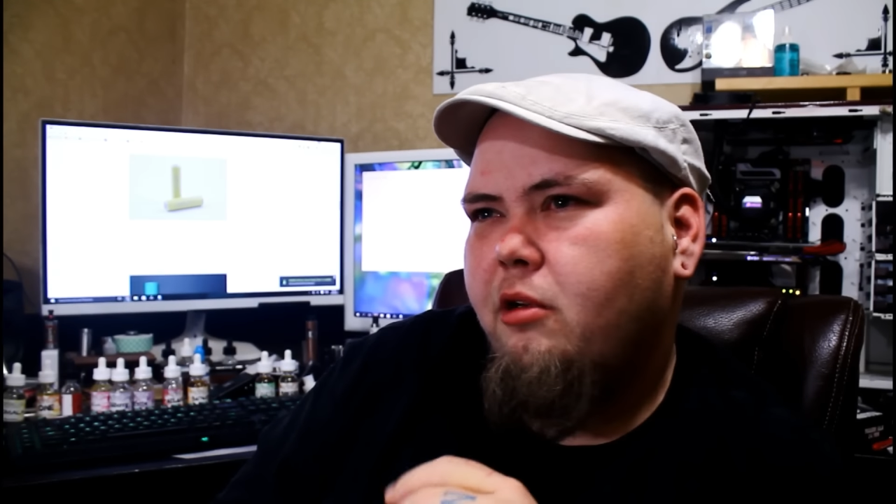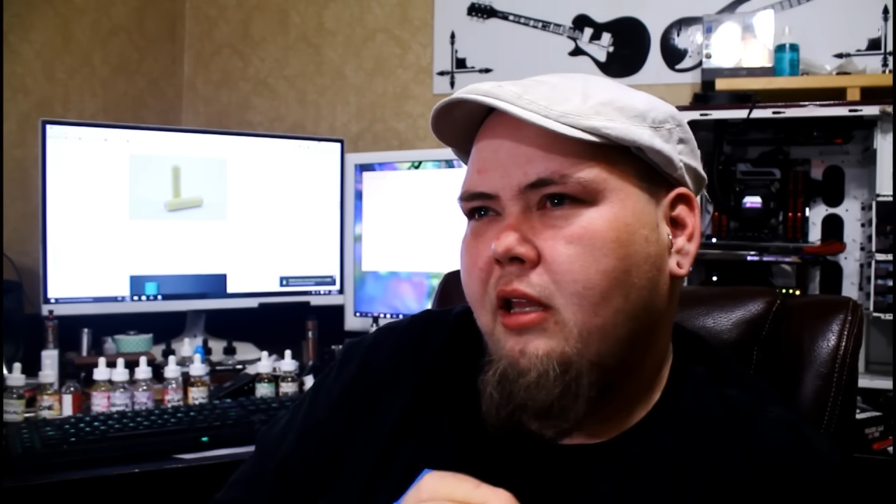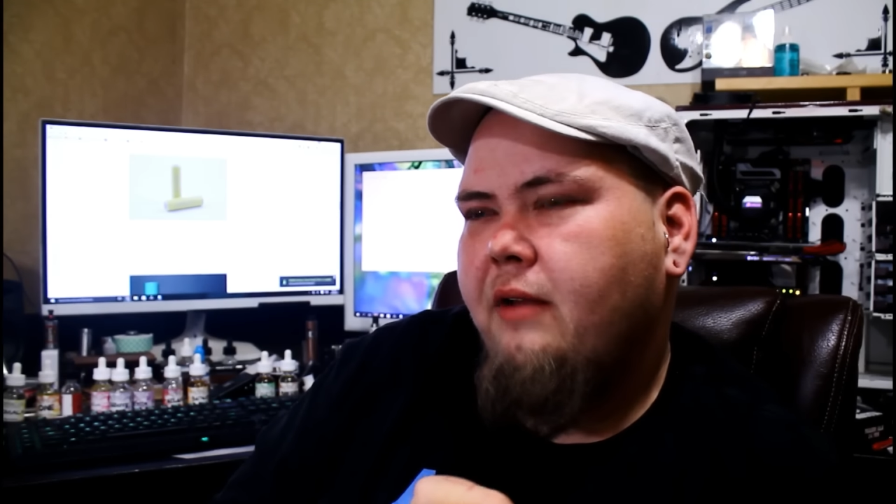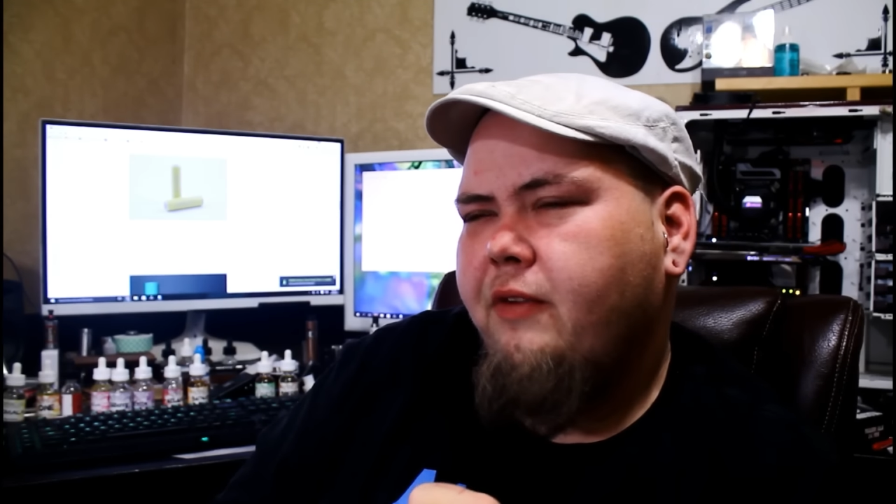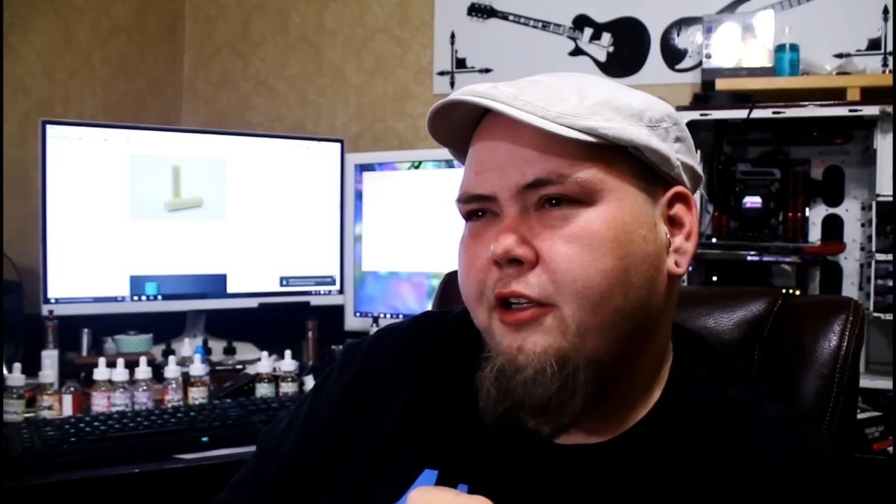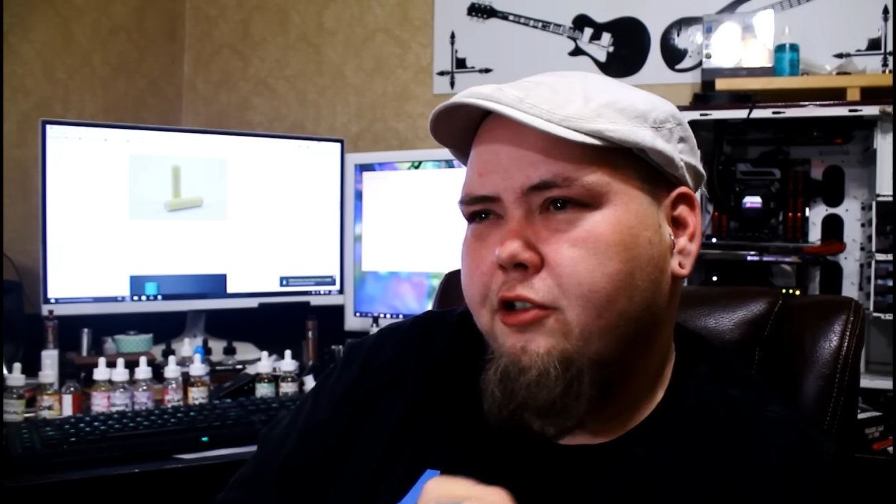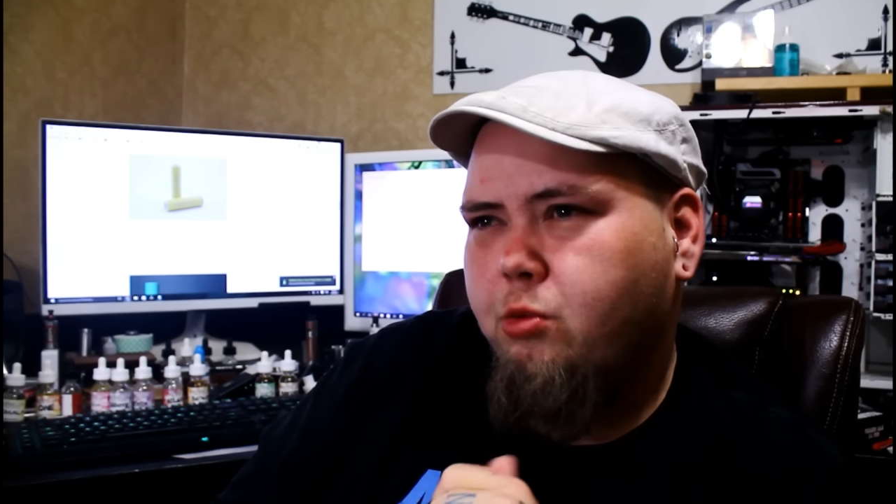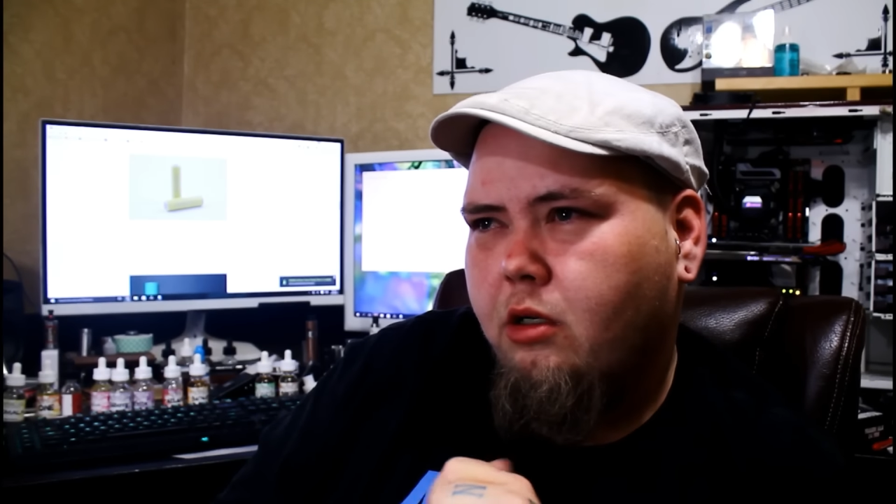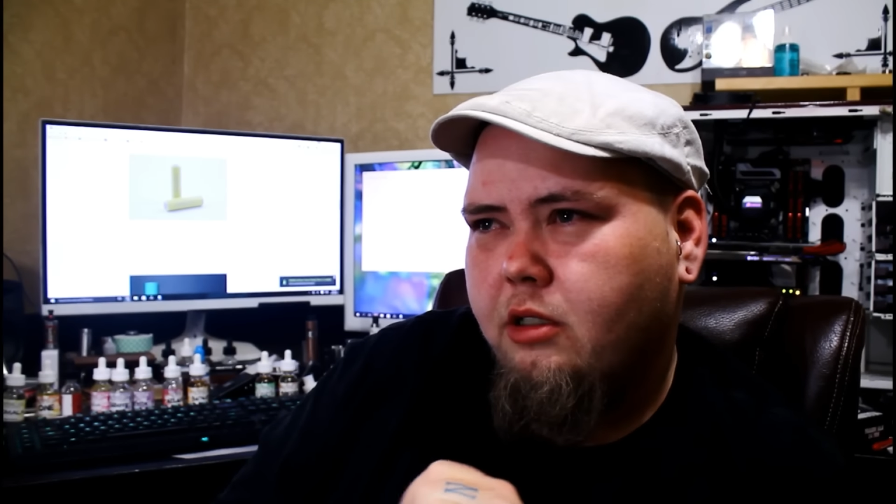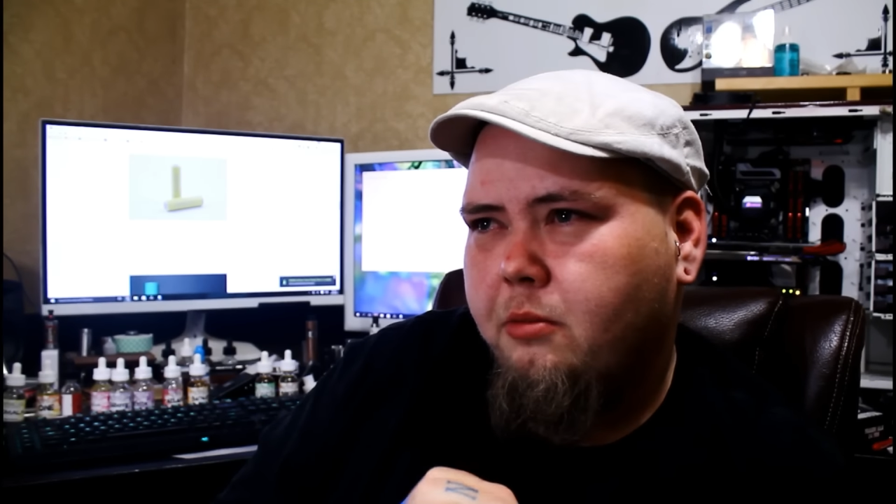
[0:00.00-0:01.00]
online
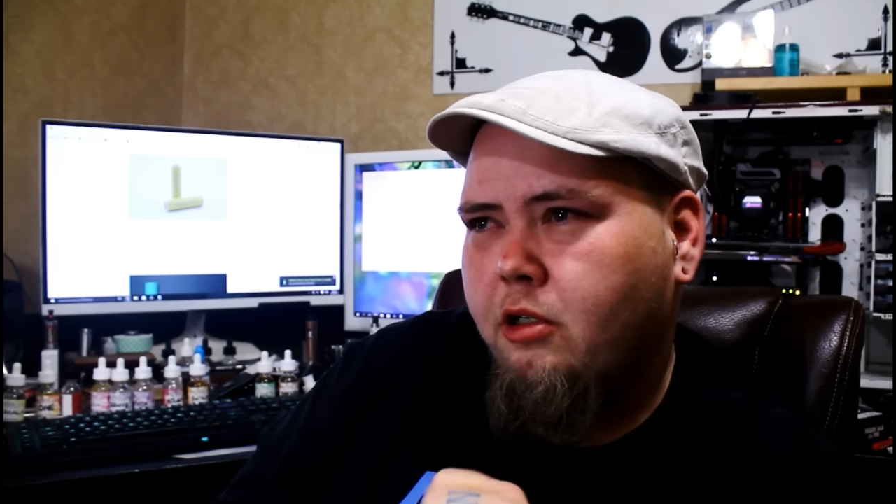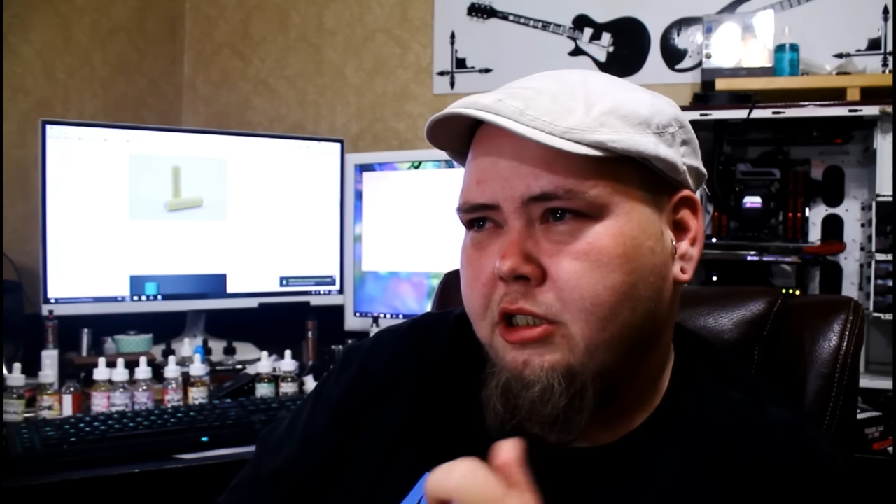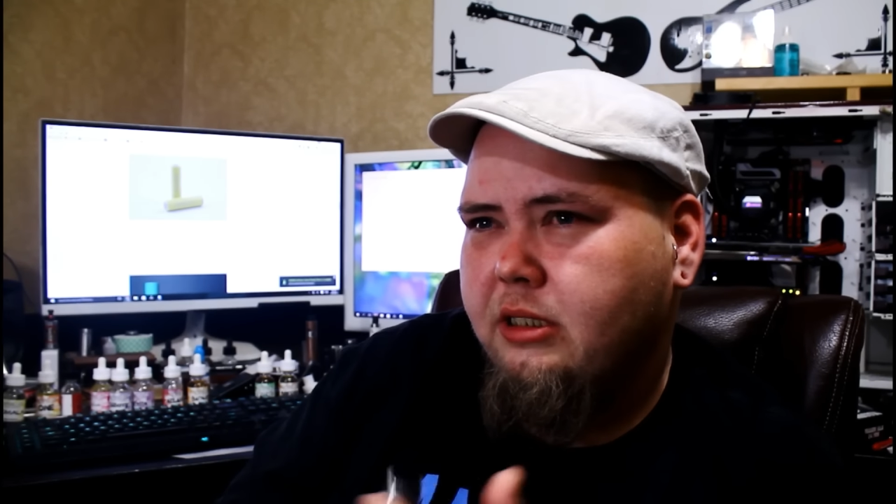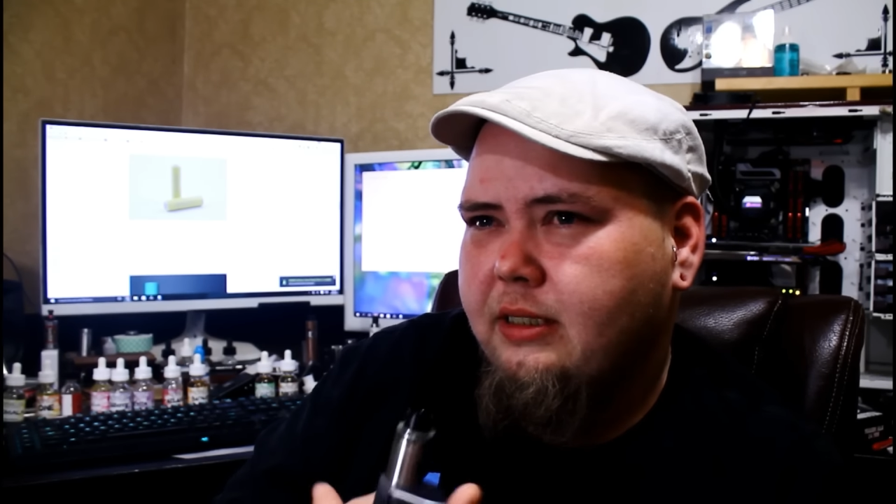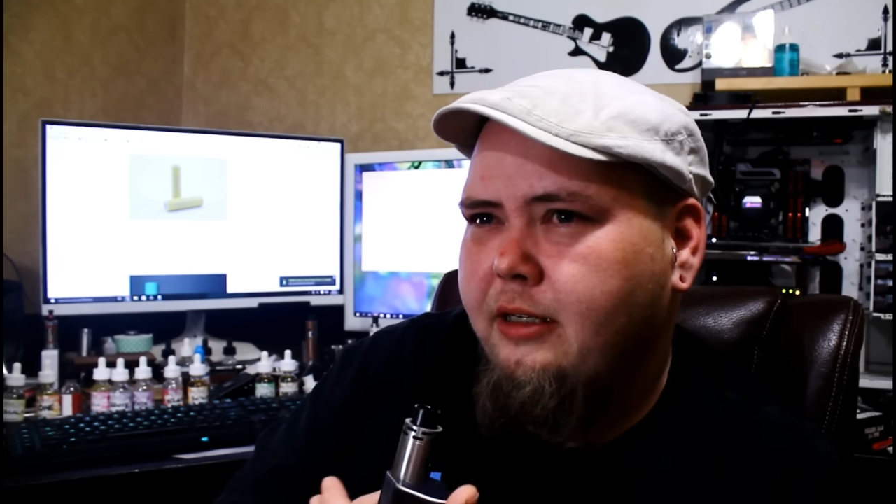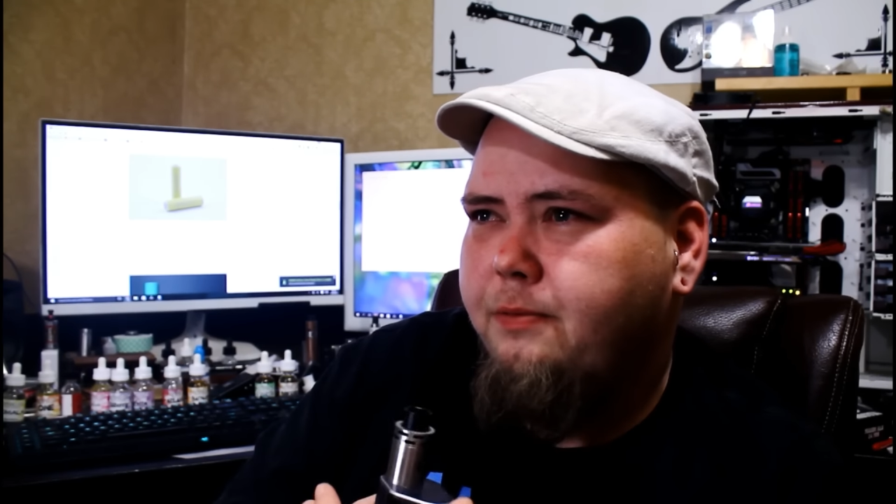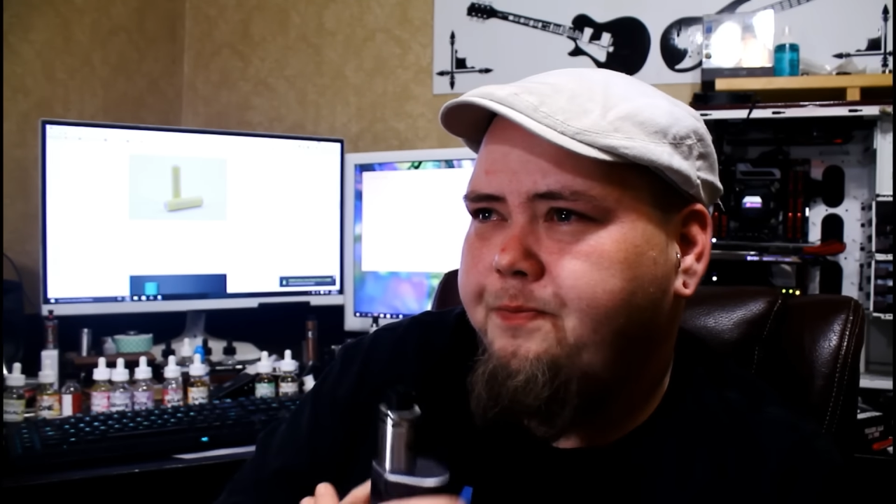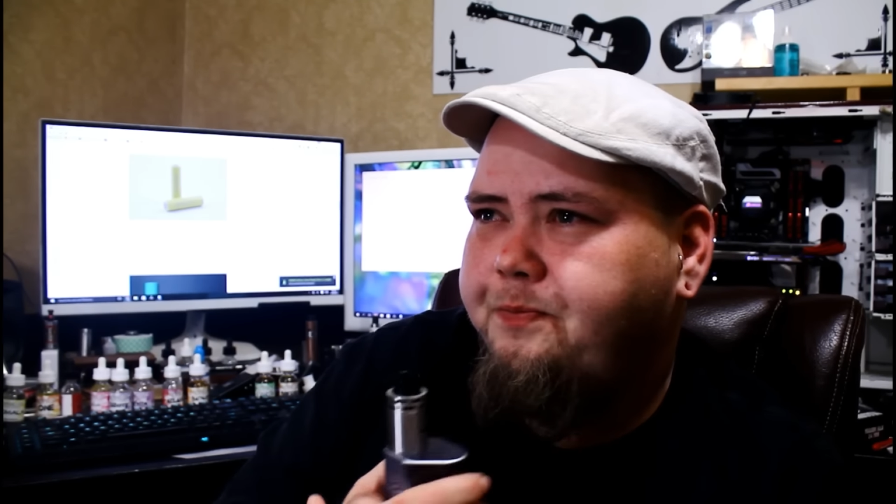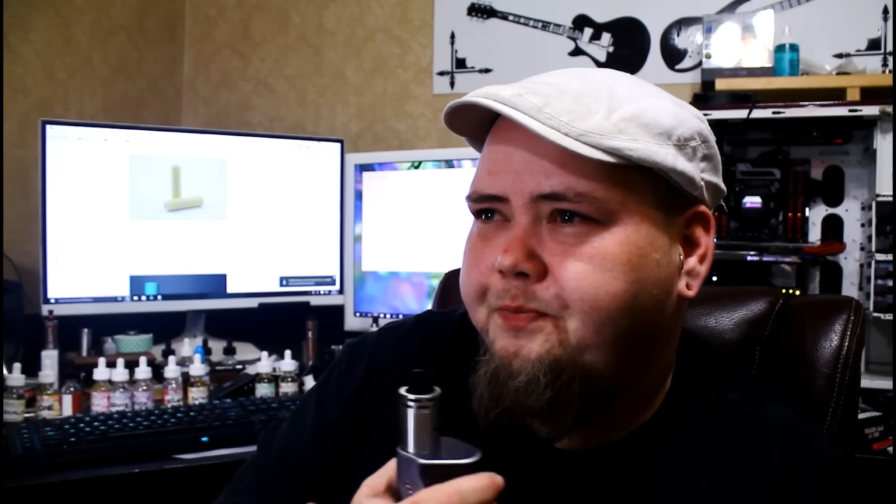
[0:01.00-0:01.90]
vendors work their margins out.